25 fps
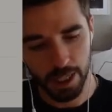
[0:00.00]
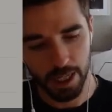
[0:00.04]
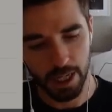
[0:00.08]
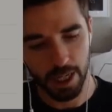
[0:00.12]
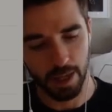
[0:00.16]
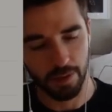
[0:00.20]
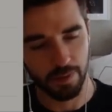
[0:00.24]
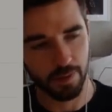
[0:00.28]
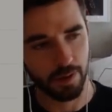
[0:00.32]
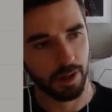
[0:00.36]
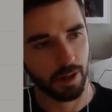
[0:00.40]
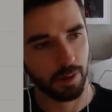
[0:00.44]

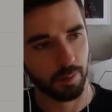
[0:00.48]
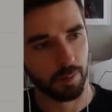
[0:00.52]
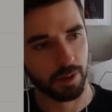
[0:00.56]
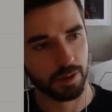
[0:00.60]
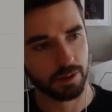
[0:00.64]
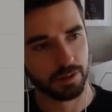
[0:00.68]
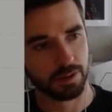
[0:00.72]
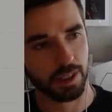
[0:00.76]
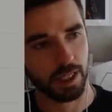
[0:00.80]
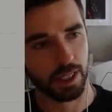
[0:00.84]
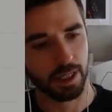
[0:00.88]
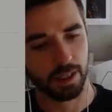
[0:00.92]
and then I'm going to
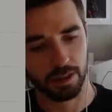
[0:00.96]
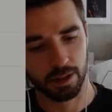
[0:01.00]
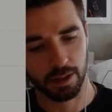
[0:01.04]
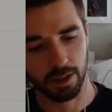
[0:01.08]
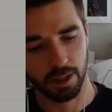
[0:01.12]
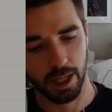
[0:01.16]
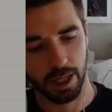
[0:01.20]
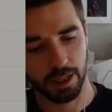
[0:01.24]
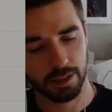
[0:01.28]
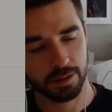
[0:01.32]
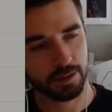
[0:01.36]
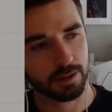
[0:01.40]
say
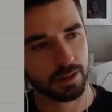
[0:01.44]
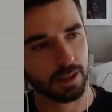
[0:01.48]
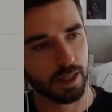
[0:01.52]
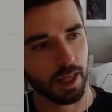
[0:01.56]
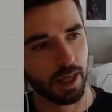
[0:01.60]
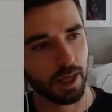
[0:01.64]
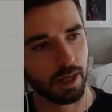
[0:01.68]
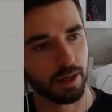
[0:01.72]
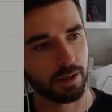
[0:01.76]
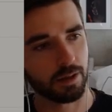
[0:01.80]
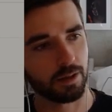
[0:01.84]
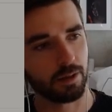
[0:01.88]
less
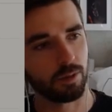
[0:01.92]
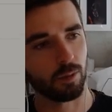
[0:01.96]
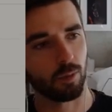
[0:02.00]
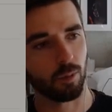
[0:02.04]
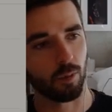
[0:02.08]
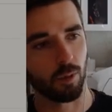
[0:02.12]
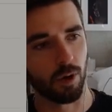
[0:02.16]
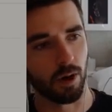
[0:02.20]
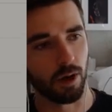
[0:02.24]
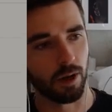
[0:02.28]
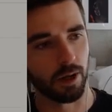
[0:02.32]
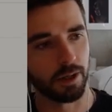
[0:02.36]
than
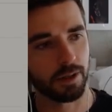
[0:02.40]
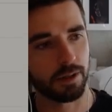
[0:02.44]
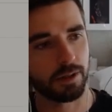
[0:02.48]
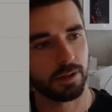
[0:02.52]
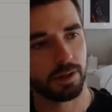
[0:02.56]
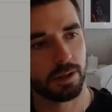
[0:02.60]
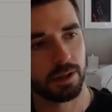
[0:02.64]
1,